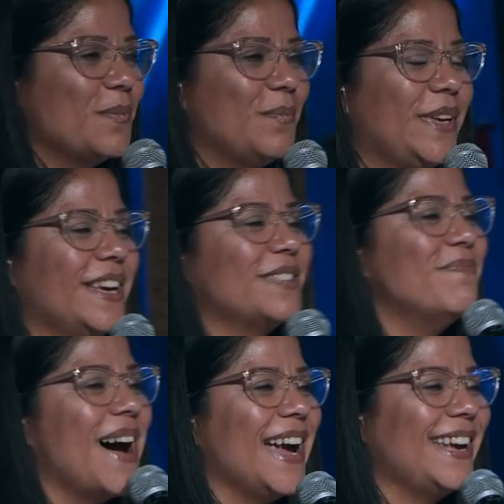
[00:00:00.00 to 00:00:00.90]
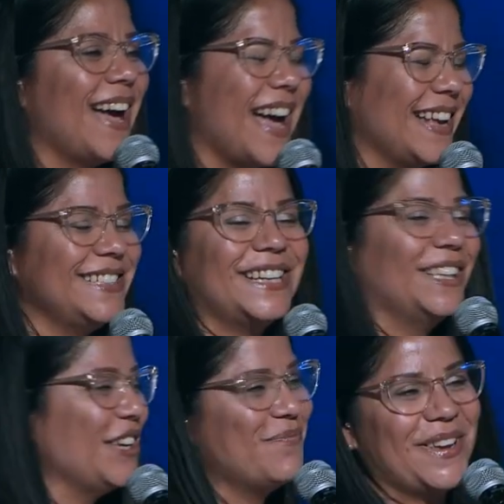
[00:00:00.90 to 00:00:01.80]
because my God didn't
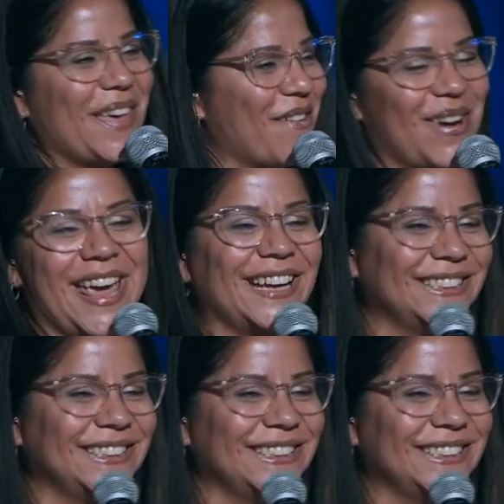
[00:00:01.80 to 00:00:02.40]
leave me that way.